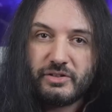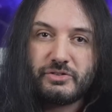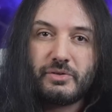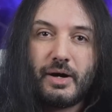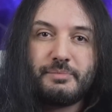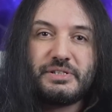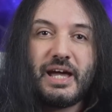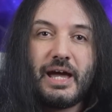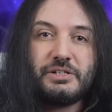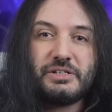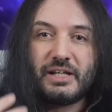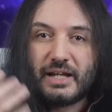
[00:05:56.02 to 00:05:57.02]
describes the
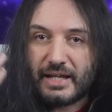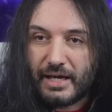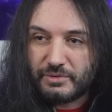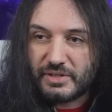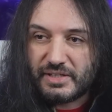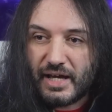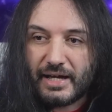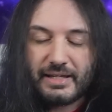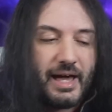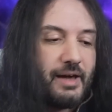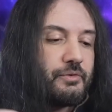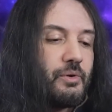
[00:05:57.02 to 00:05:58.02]
agent that allows sight,
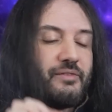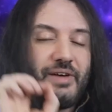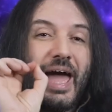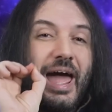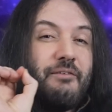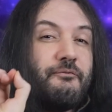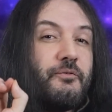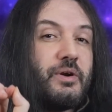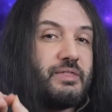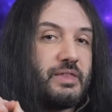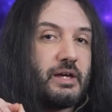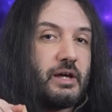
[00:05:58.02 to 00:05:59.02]
have to have
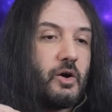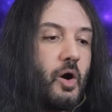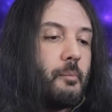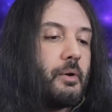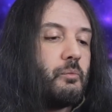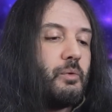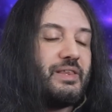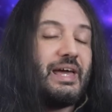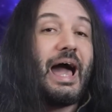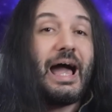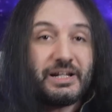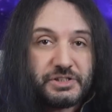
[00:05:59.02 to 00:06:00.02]
everything in common with the
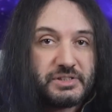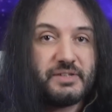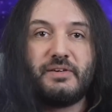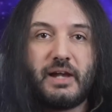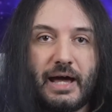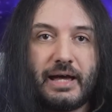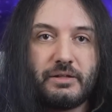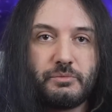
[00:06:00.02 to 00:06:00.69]
adjective light,